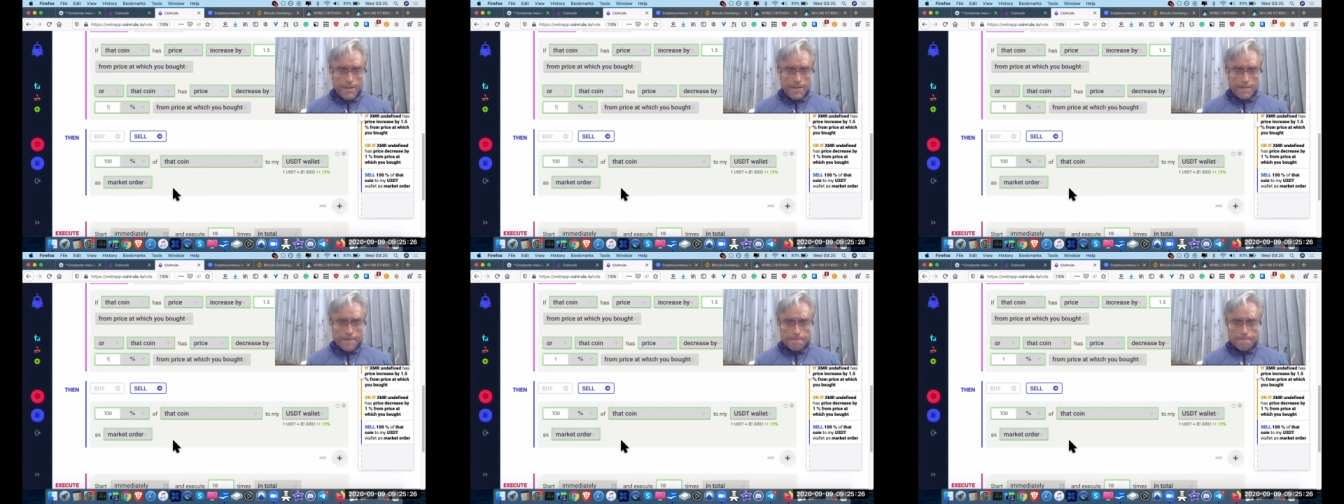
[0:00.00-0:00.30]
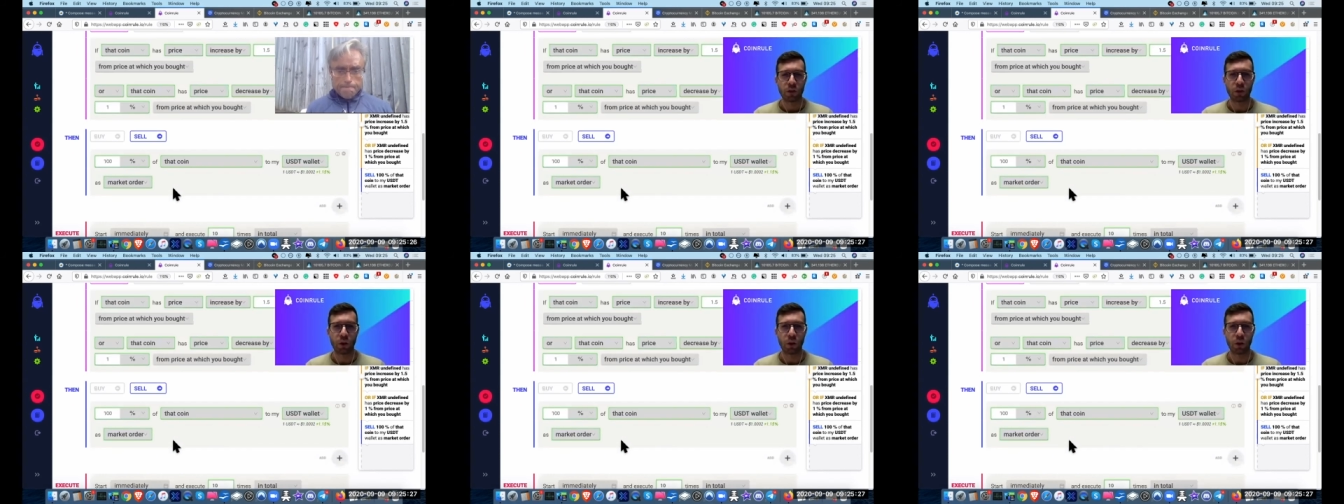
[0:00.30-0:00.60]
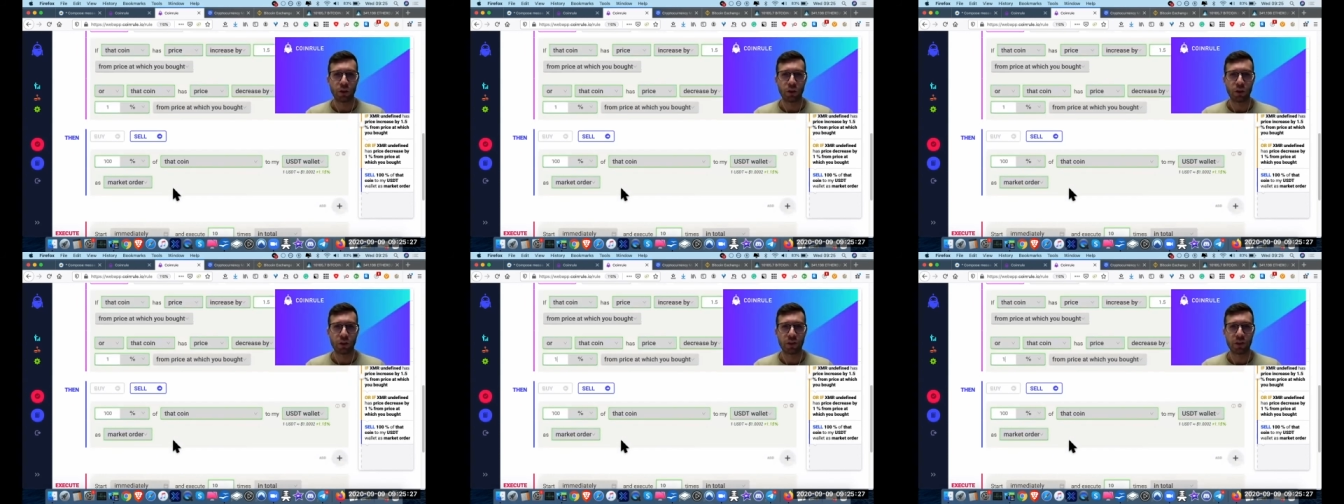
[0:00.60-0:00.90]
So
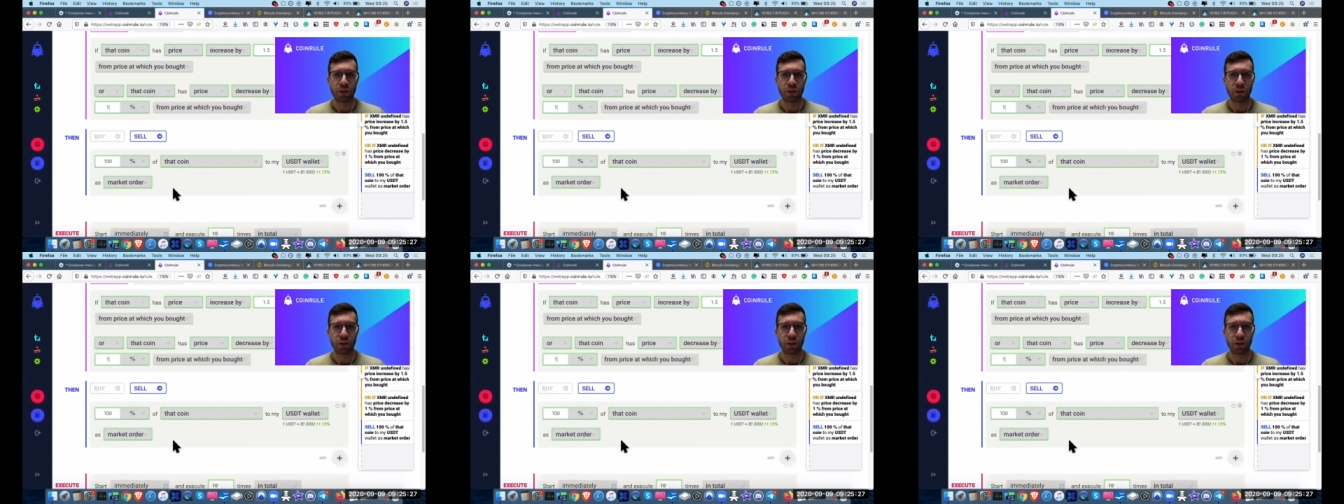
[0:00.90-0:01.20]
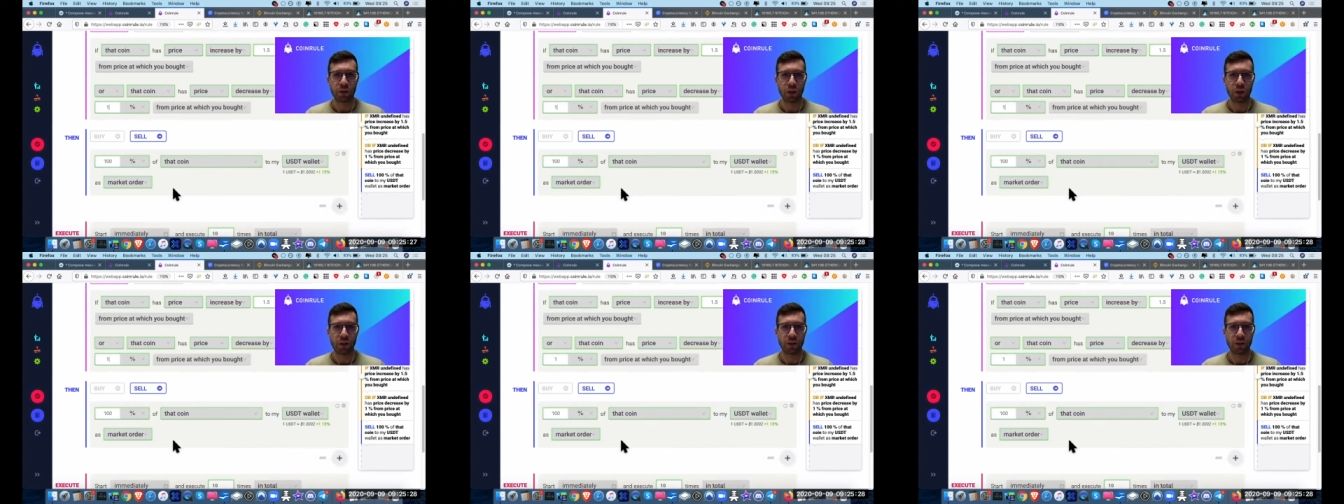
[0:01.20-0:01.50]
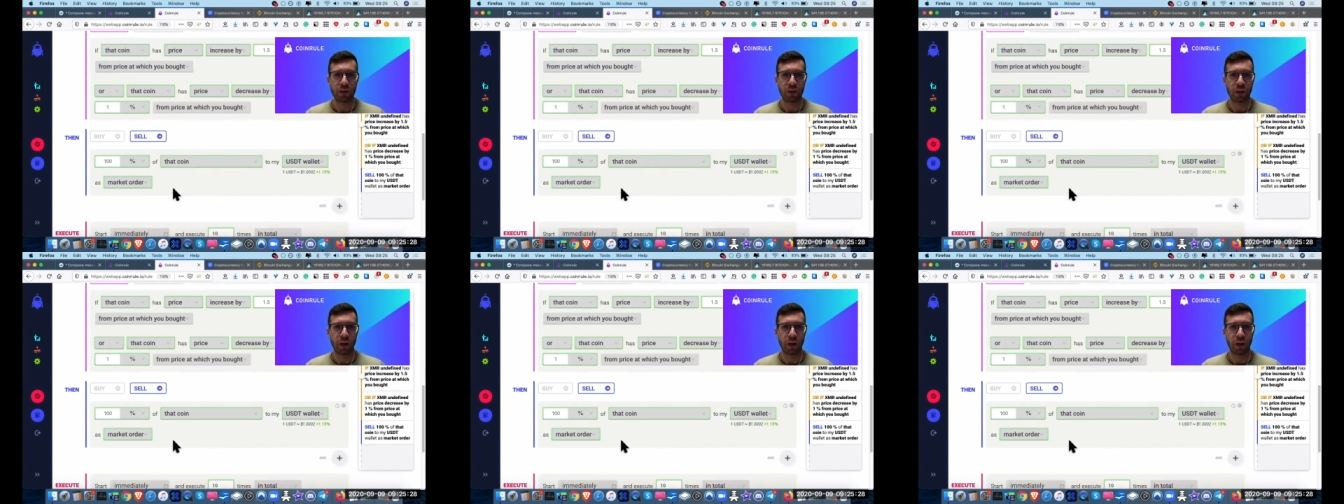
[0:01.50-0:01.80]
just just
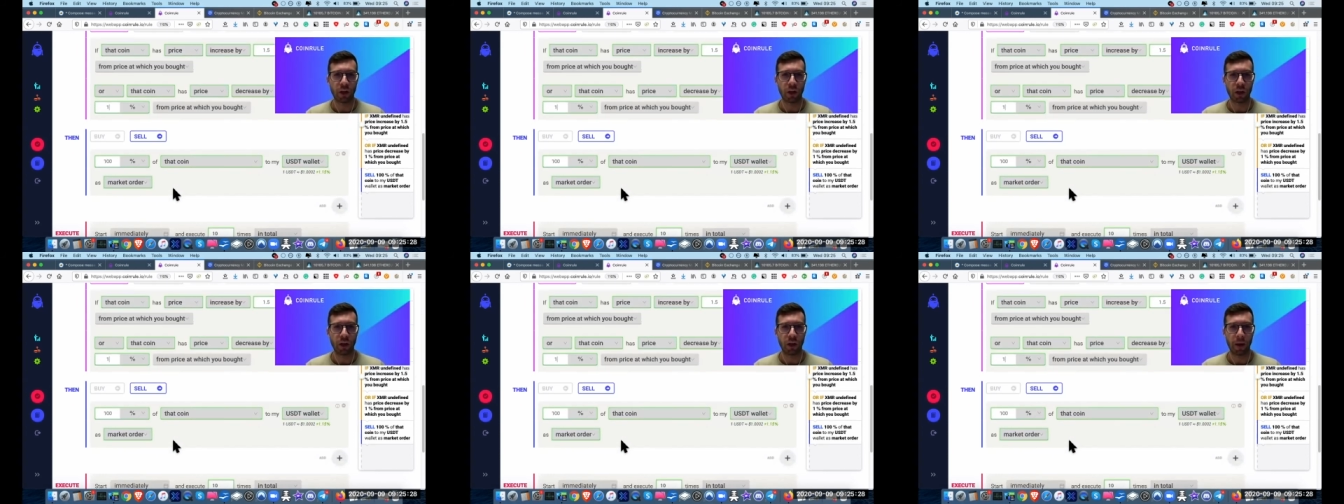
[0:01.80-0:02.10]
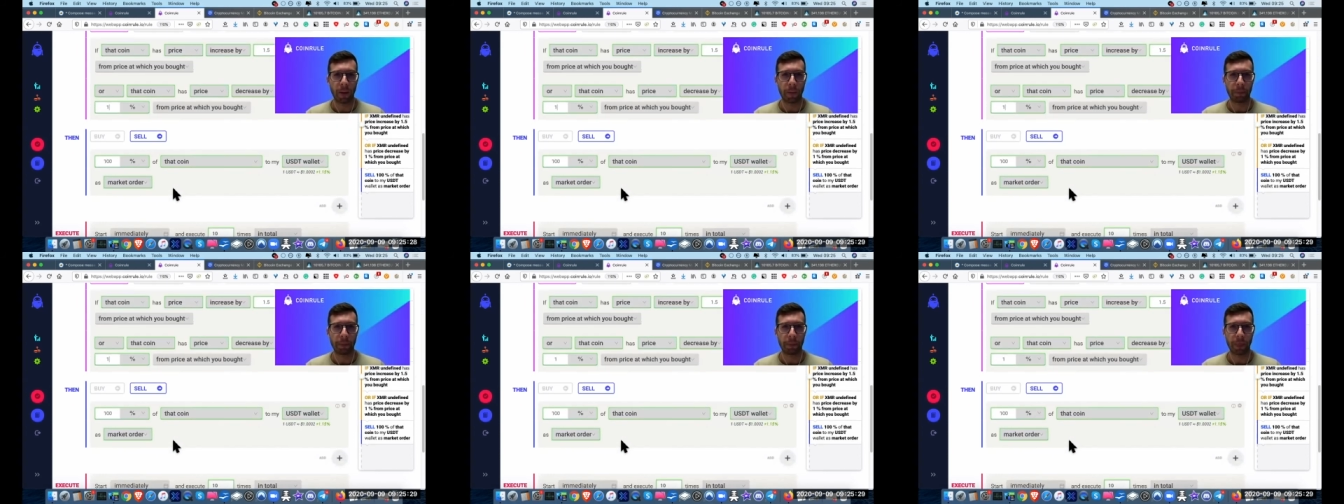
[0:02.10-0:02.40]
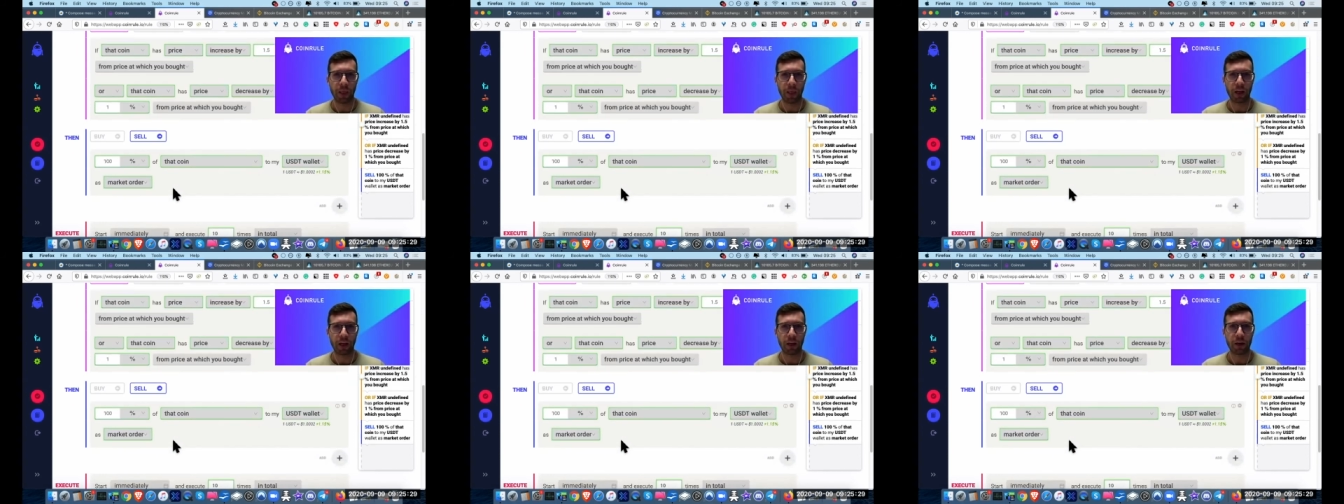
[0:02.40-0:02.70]
uh, um,
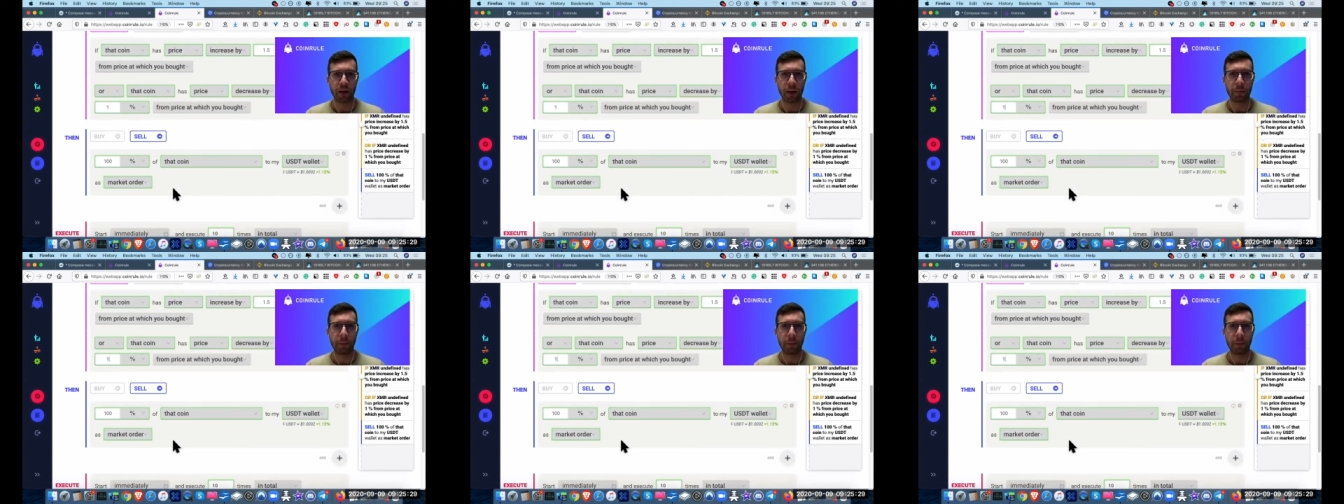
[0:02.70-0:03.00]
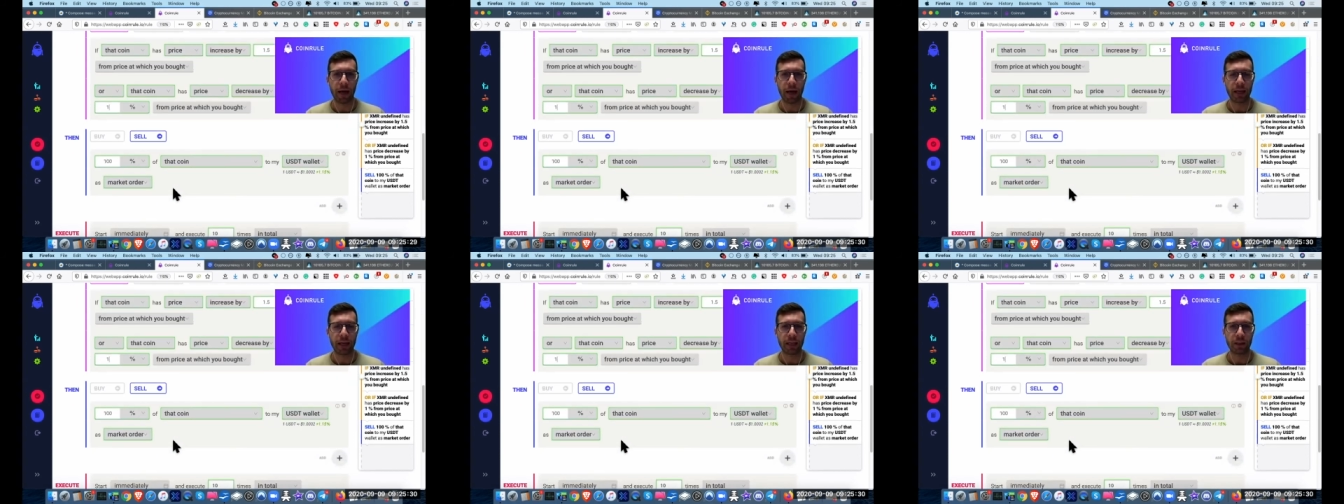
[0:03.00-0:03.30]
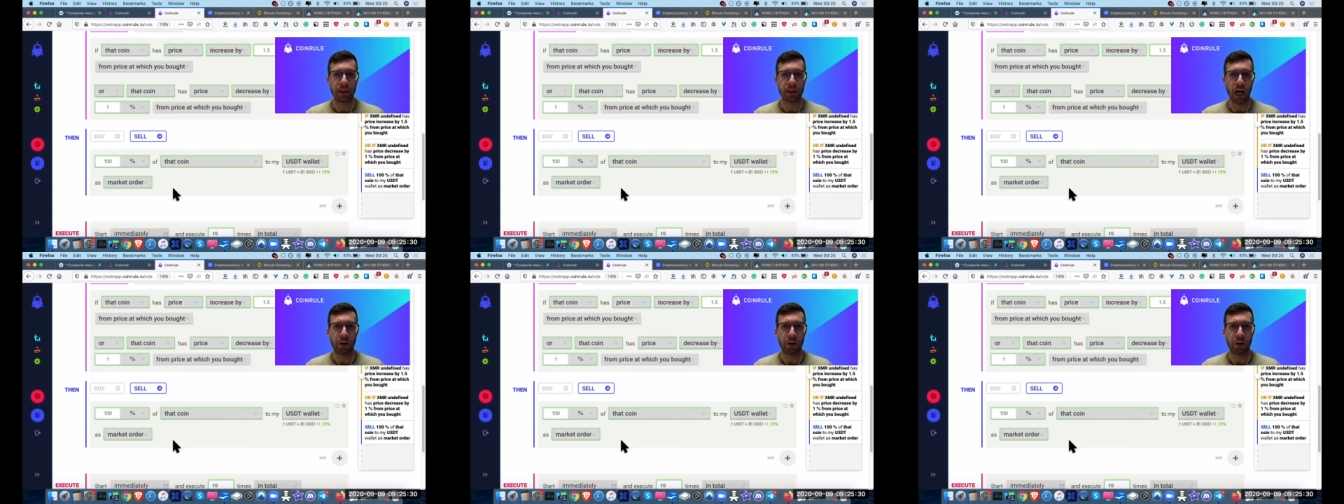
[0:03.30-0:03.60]
remind
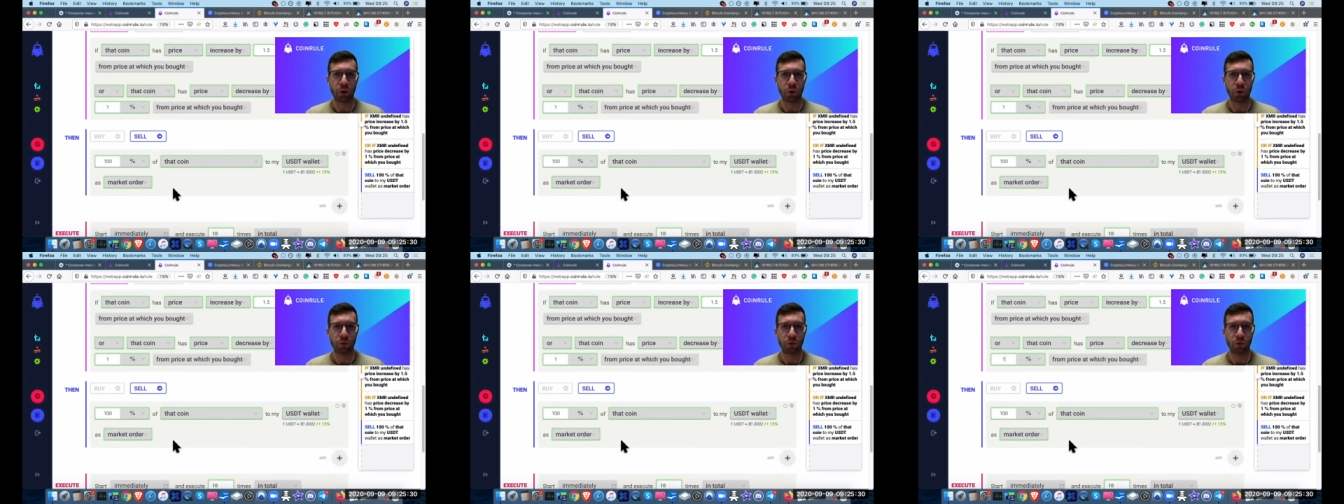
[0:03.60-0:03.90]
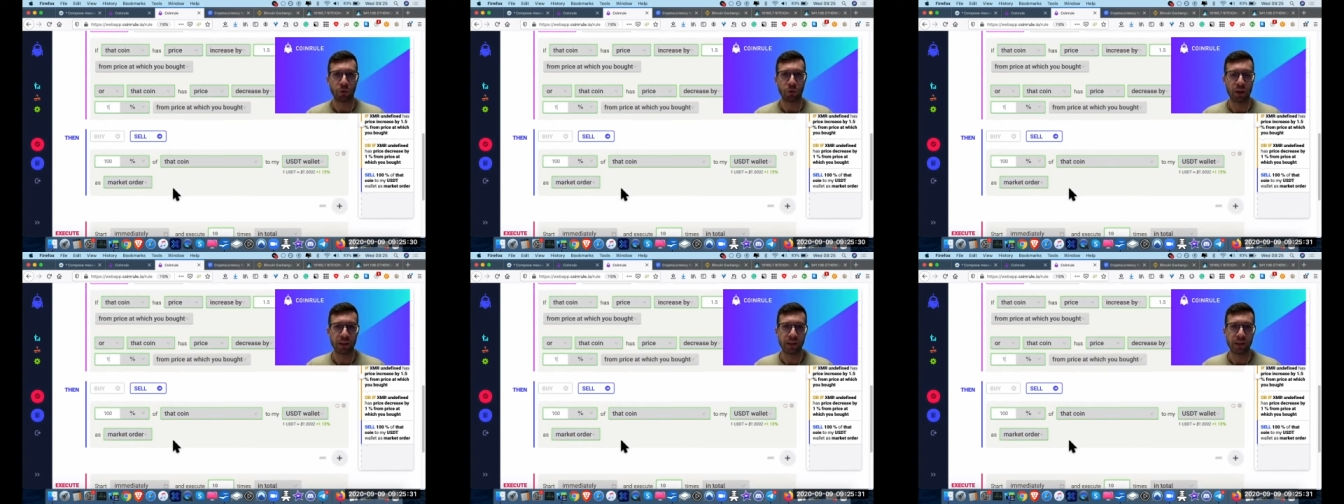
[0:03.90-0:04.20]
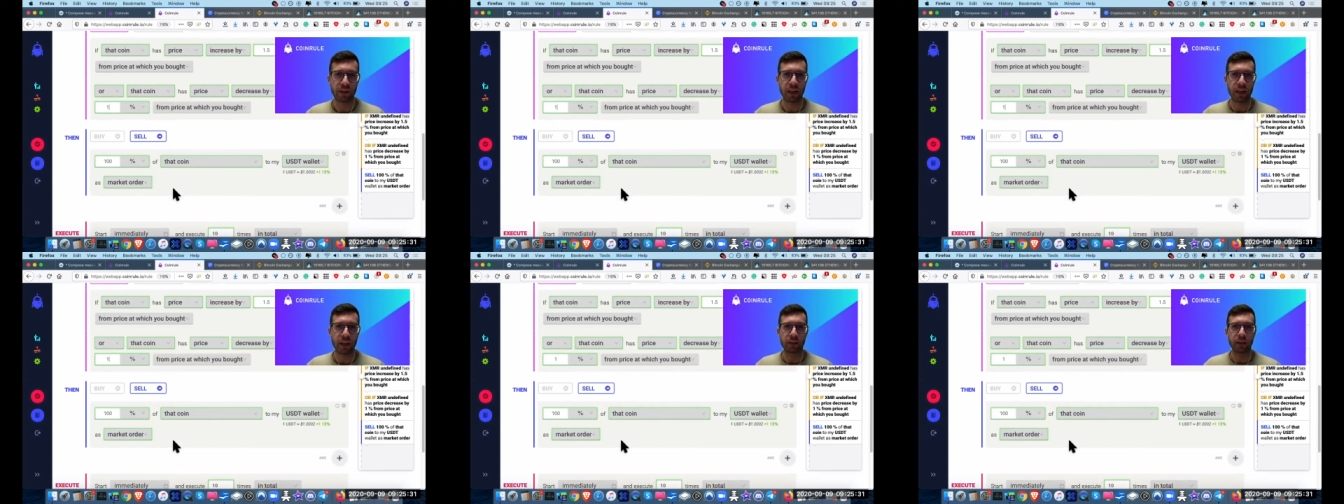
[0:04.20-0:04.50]
our viewers
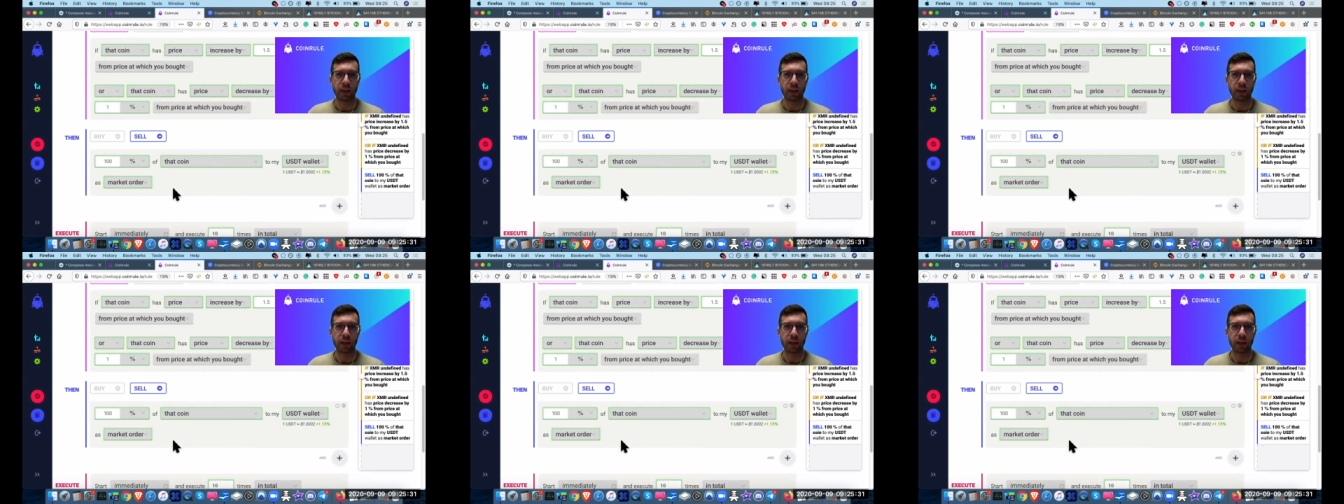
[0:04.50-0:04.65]
that in